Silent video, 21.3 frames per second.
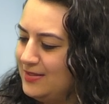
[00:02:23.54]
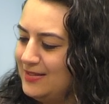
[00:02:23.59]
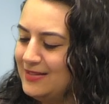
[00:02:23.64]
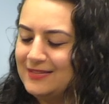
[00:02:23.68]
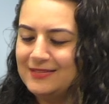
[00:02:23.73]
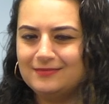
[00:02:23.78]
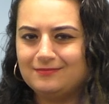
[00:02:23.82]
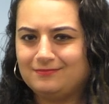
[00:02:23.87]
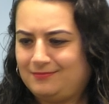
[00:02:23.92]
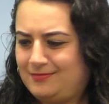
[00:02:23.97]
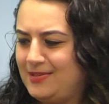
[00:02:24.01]

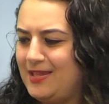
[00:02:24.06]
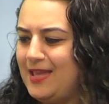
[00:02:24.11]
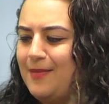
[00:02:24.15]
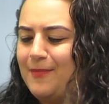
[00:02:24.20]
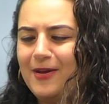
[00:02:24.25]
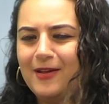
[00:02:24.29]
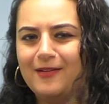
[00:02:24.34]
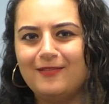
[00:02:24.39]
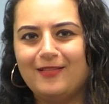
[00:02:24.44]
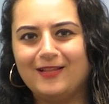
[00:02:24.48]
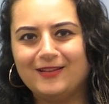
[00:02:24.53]
It
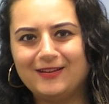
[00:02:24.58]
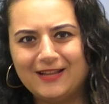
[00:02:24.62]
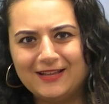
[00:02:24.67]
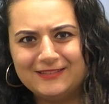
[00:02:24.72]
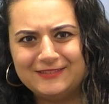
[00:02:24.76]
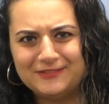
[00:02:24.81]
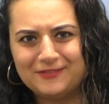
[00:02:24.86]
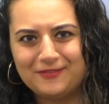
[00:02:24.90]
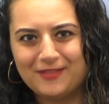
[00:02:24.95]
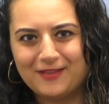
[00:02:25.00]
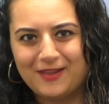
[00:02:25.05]
came out a lot
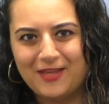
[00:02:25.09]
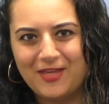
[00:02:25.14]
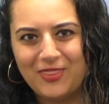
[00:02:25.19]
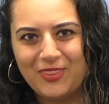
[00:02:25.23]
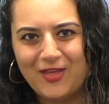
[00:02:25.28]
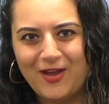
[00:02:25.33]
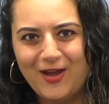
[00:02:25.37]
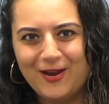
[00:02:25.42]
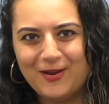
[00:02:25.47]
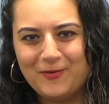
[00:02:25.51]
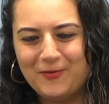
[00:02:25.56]
nicer than I
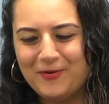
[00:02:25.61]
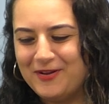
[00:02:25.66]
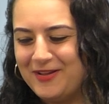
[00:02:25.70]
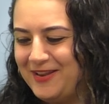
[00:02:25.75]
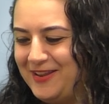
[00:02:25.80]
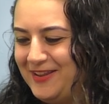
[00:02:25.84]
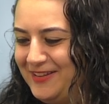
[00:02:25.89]
thought it would.